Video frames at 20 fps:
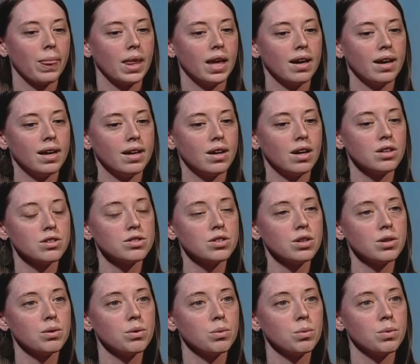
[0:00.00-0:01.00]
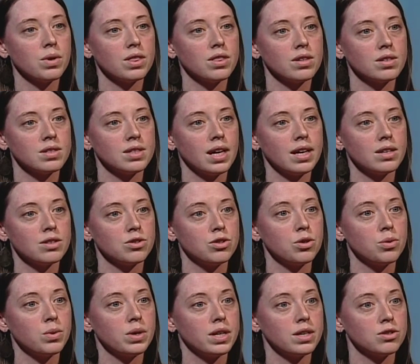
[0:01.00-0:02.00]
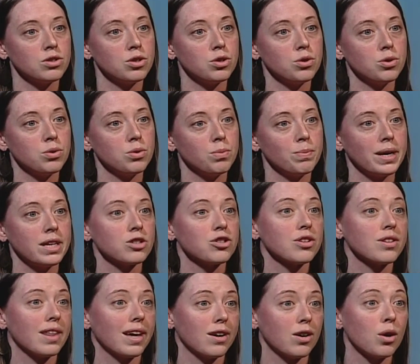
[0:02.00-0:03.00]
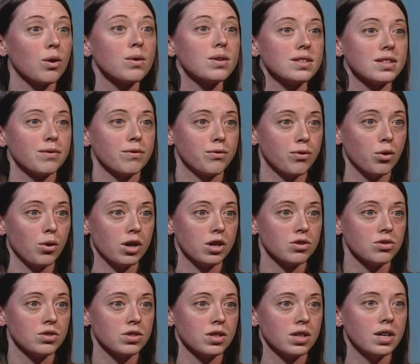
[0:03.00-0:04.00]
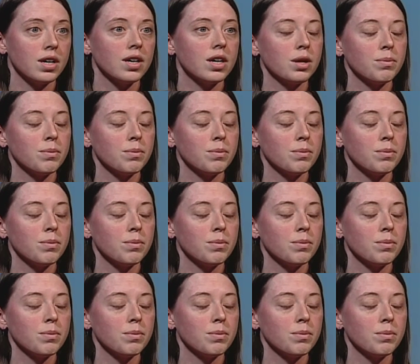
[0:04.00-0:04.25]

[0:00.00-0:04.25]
And also what the state is doing to make sure that code is enforced,